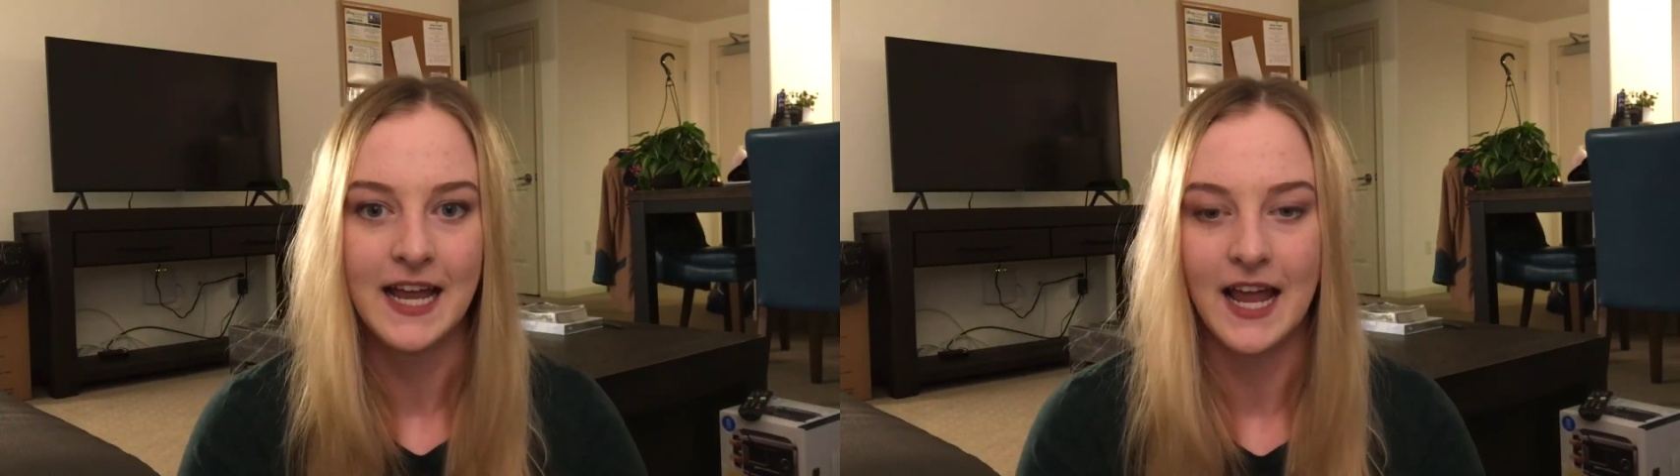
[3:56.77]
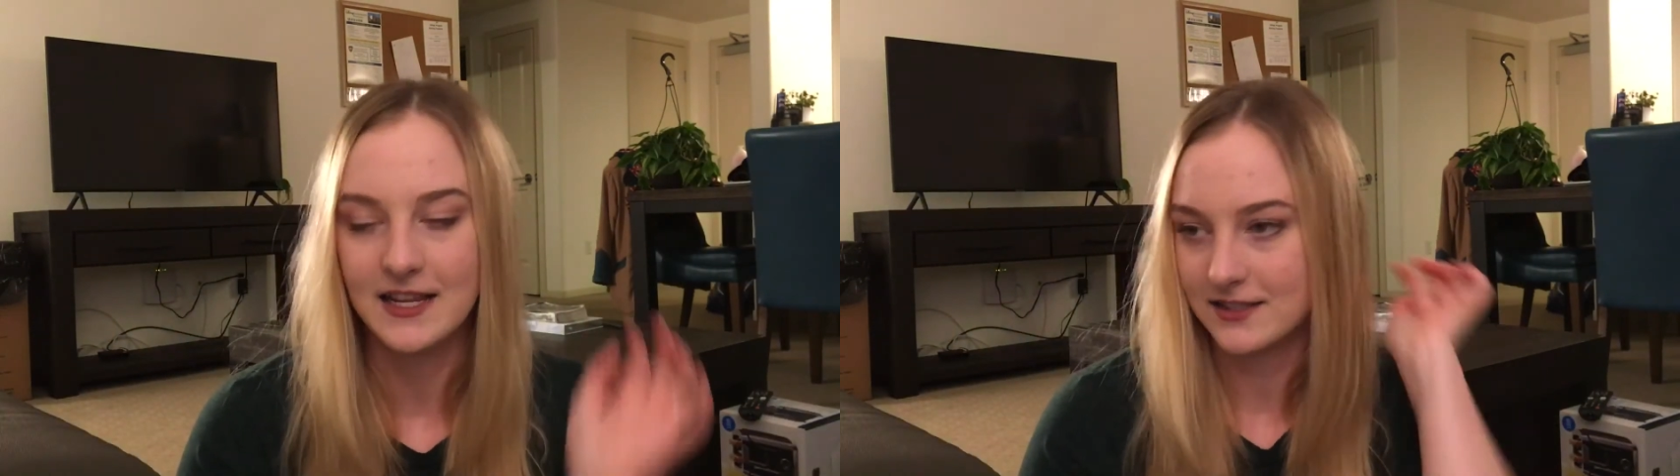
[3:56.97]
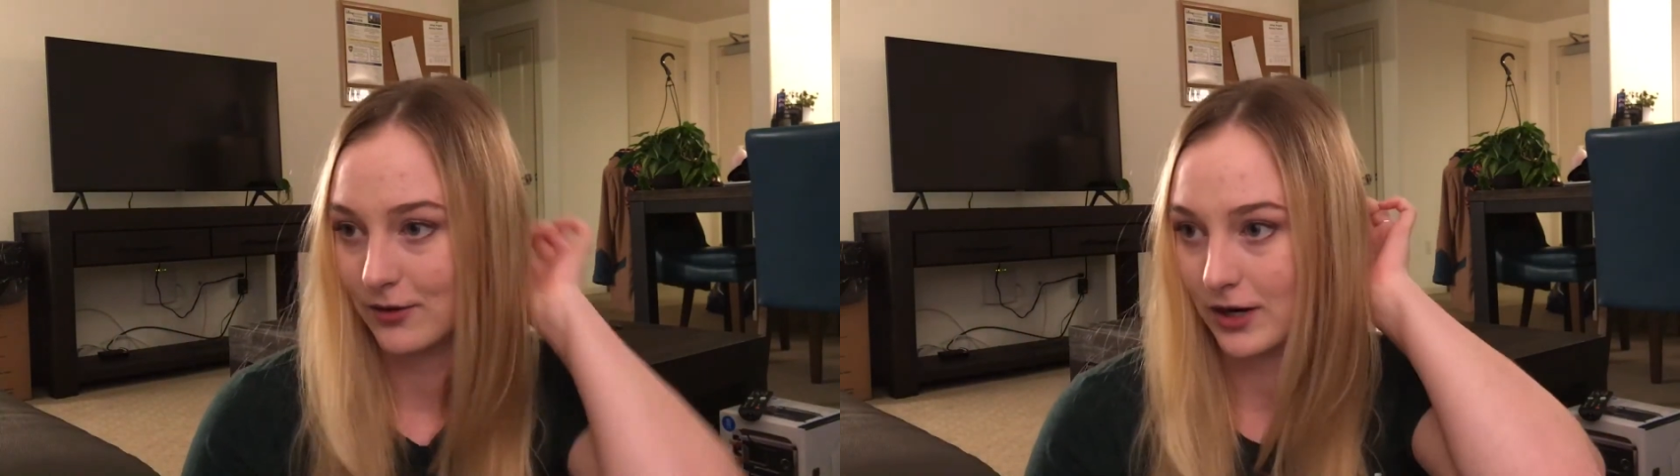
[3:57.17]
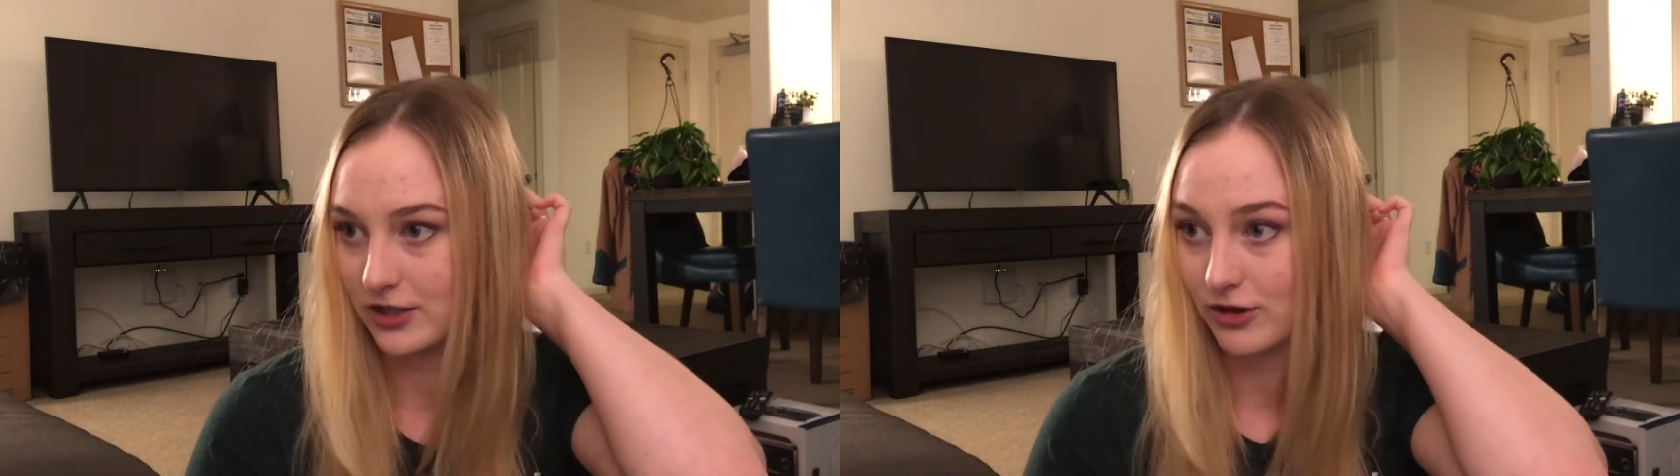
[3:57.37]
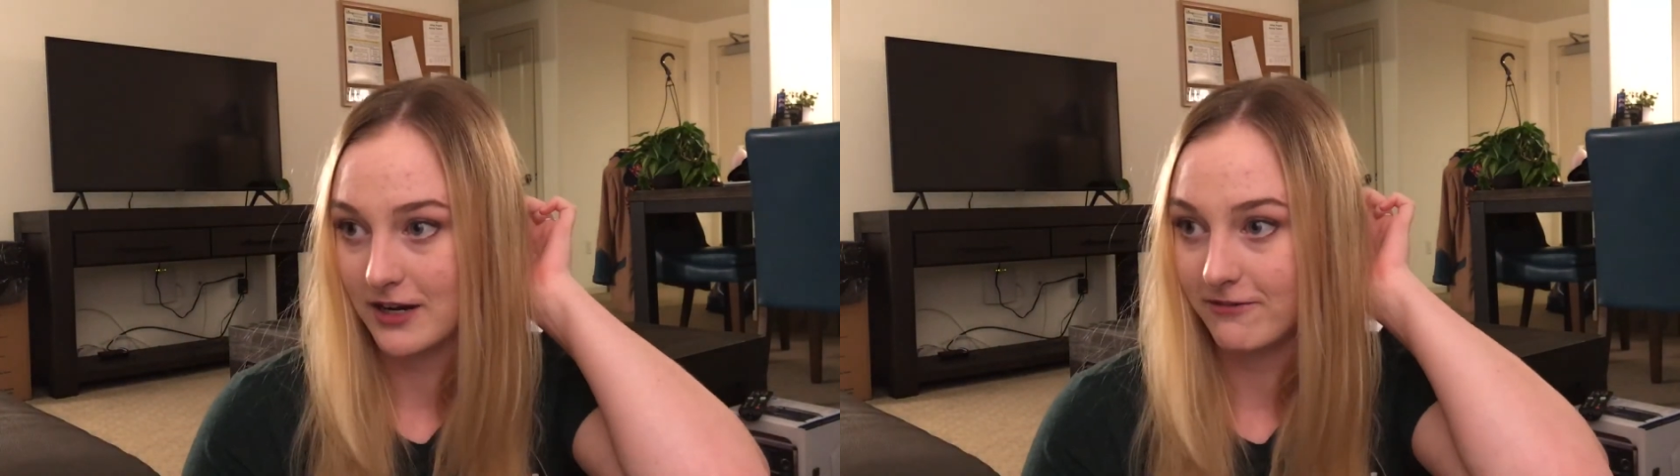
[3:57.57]
And so I
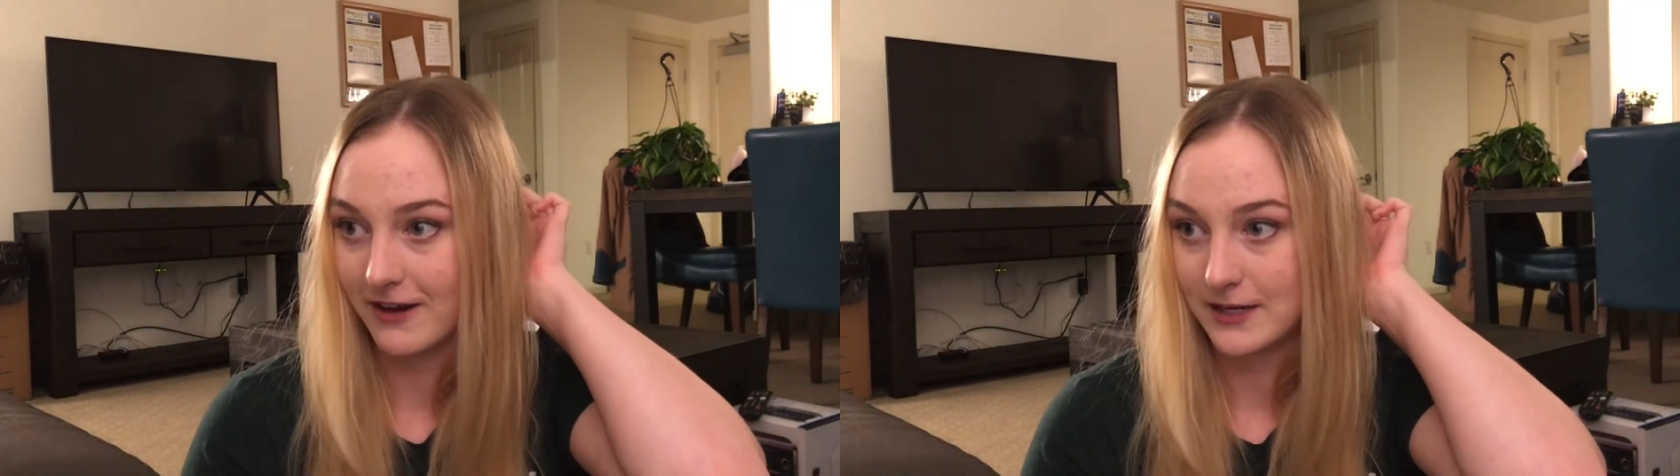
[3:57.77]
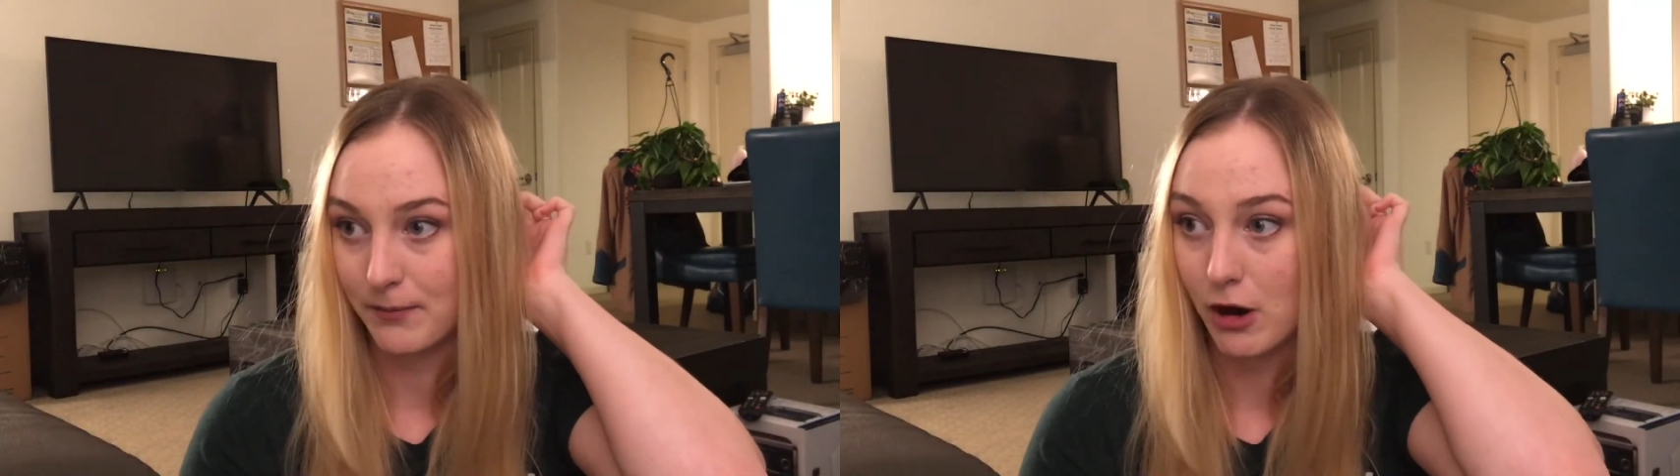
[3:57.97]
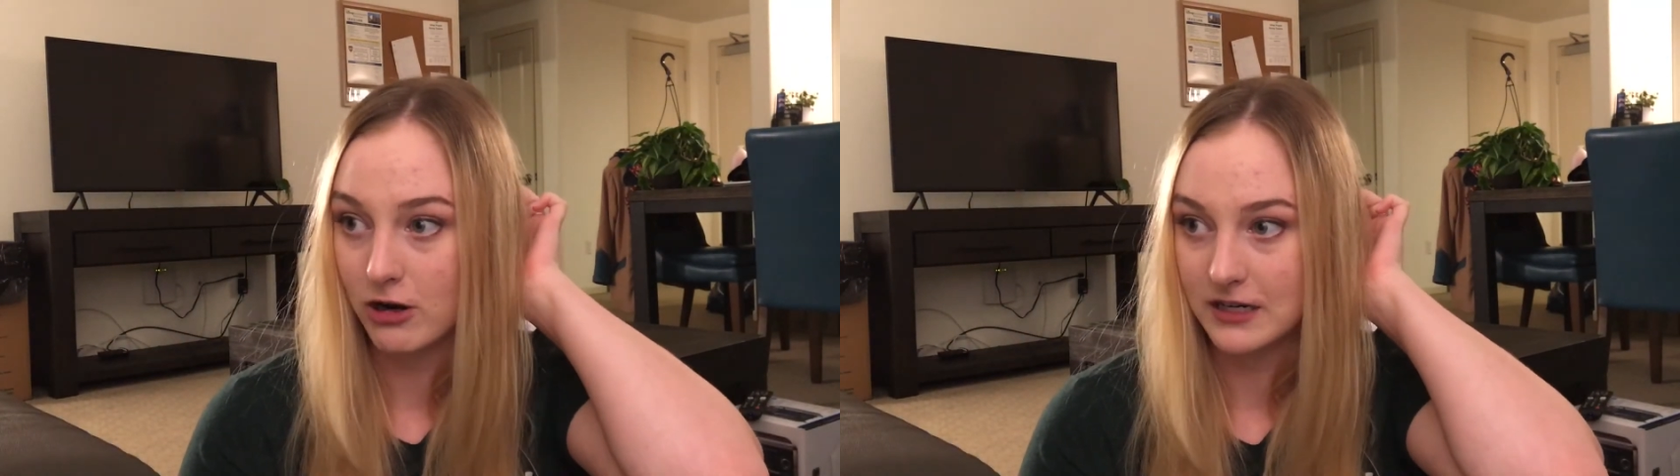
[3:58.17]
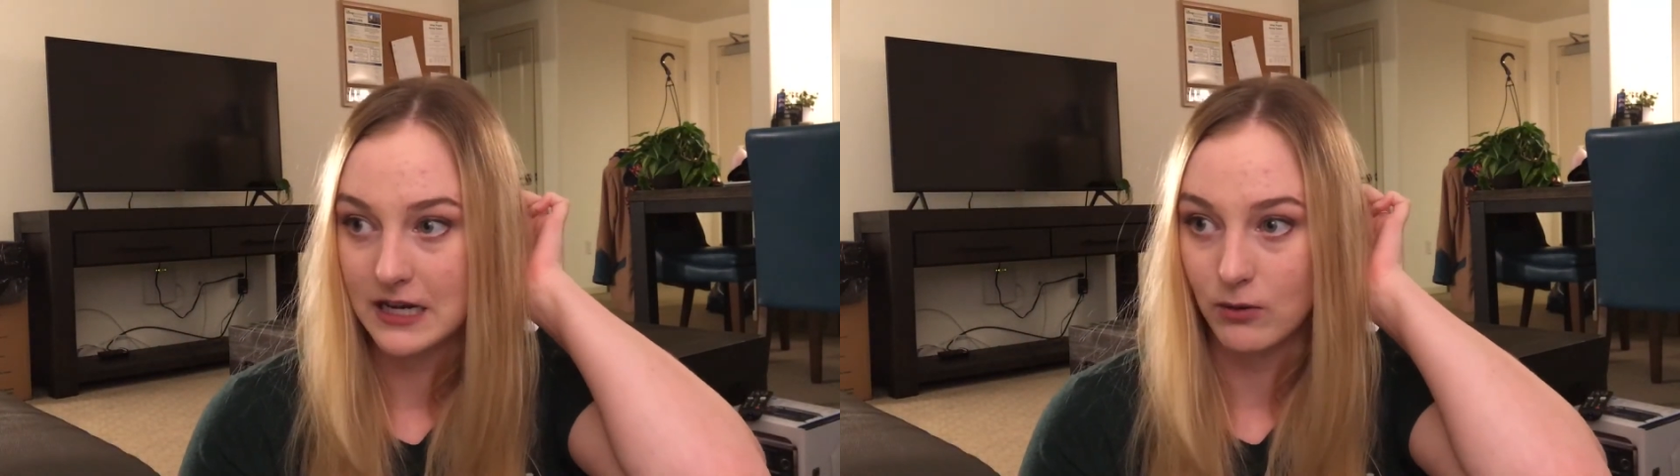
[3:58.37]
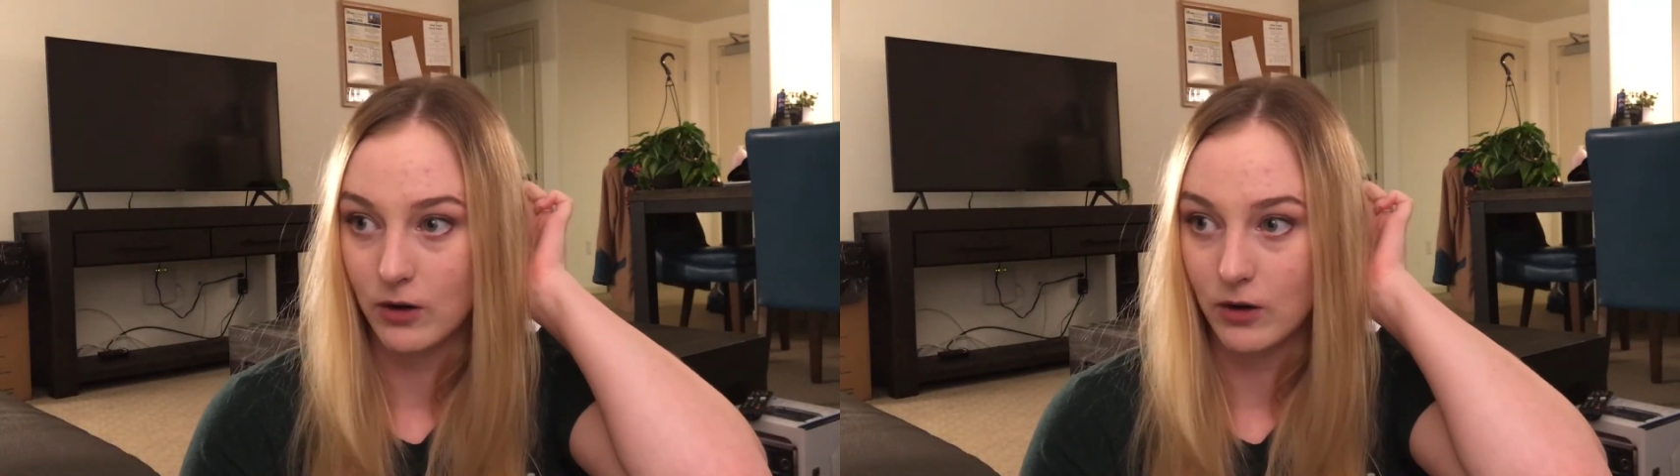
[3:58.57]
tried to find a park near